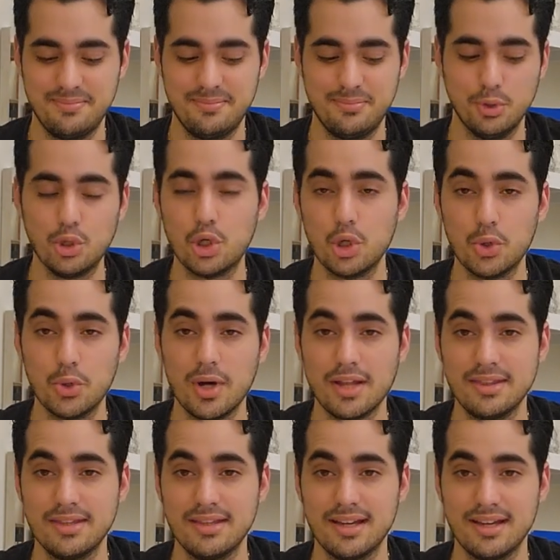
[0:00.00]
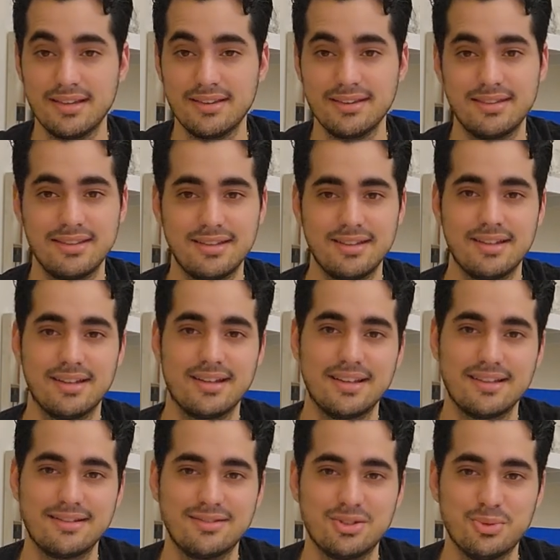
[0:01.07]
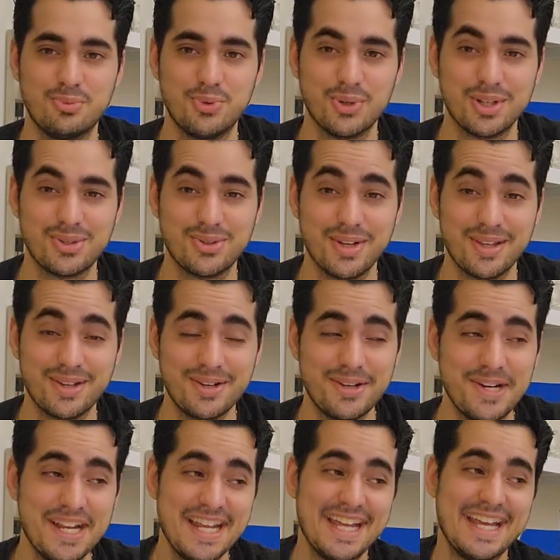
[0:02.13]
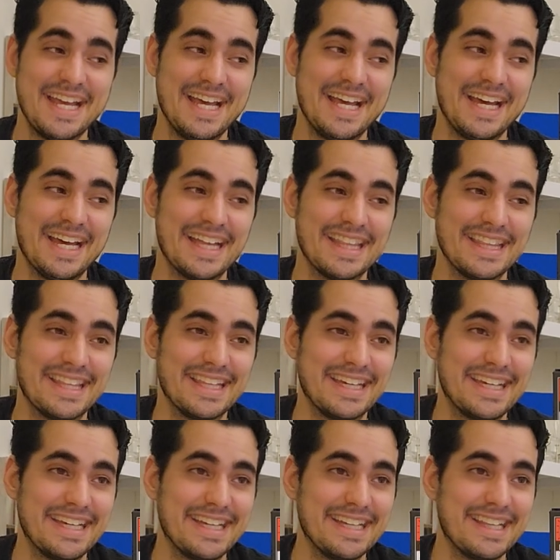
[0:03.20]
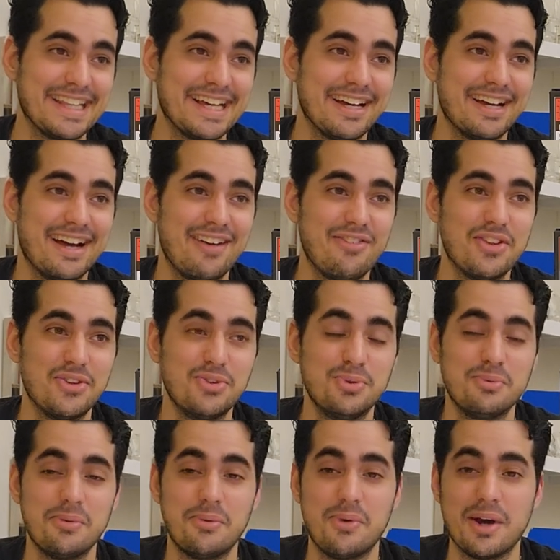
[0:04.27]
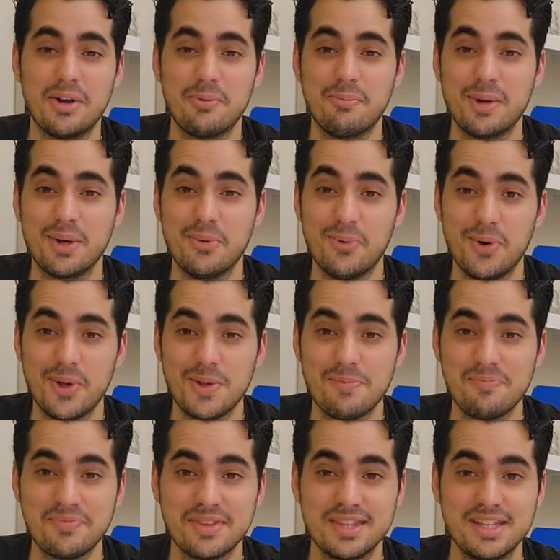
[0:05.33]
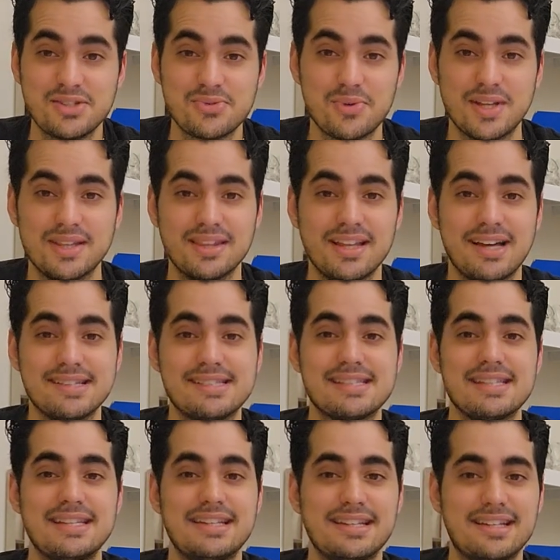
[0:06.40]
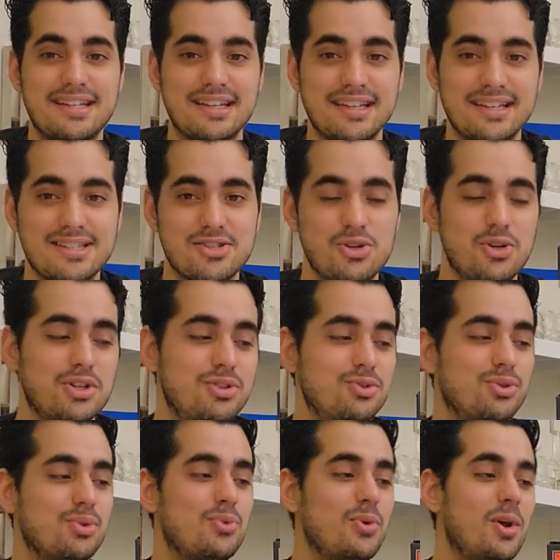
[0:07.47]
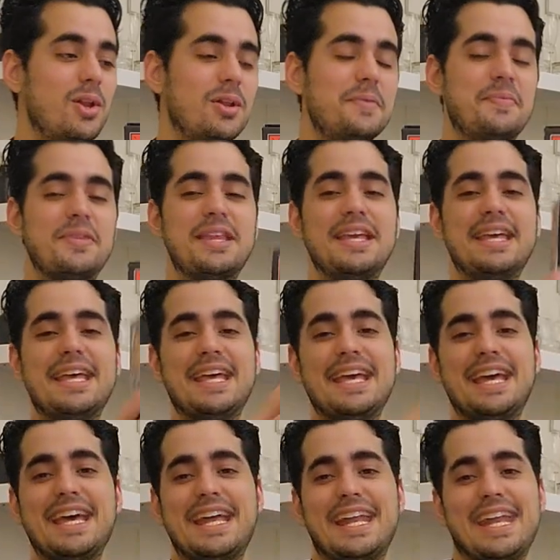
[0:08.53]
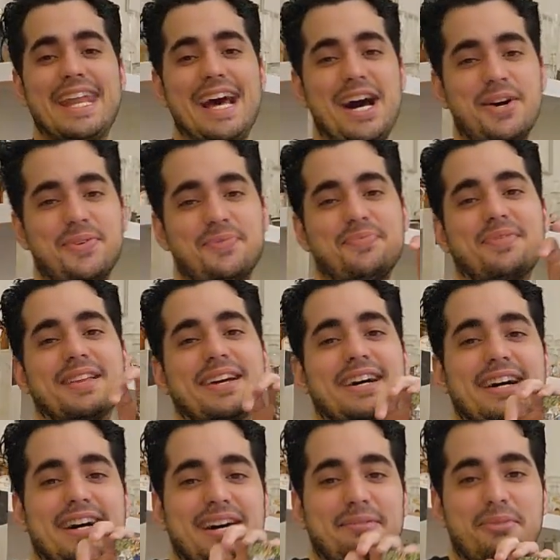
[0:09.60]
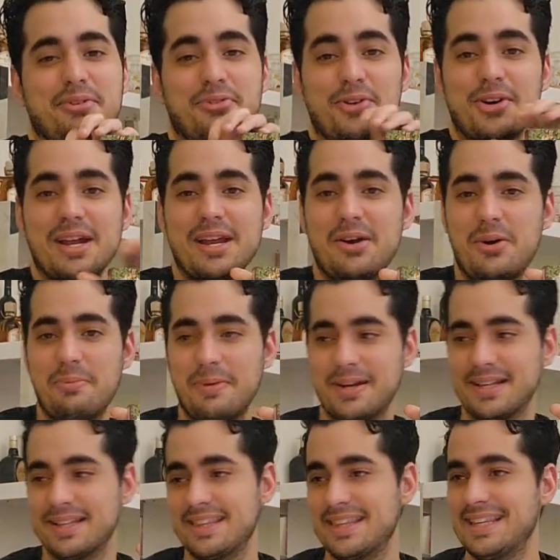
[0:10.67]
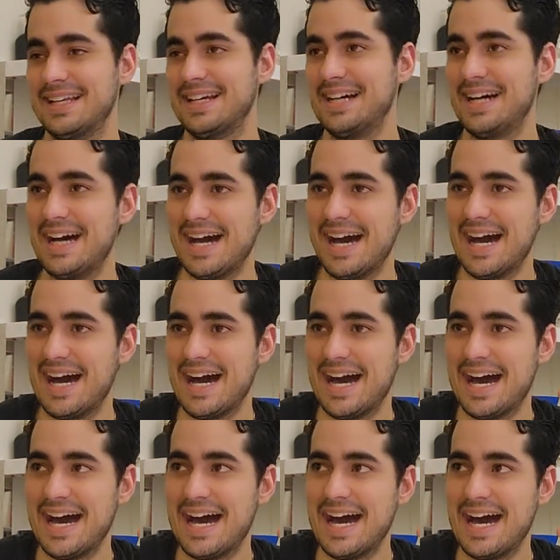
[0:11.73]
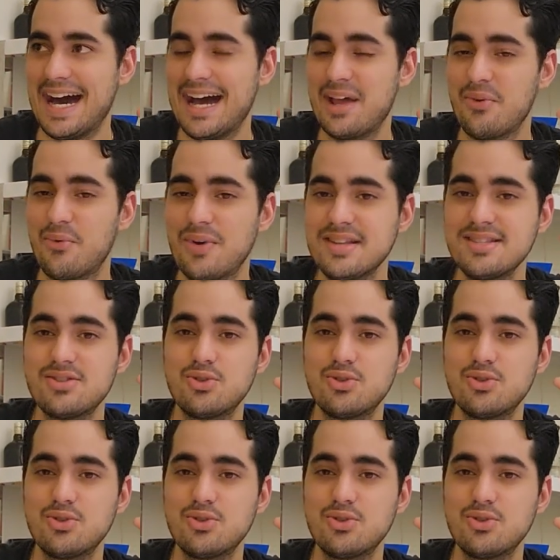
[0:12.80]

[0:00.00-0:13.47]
put glue at the end uh, to put it together, and then I have the Doom one on my wall. This one I think is going to the wall. Now, uh, before I open it, I was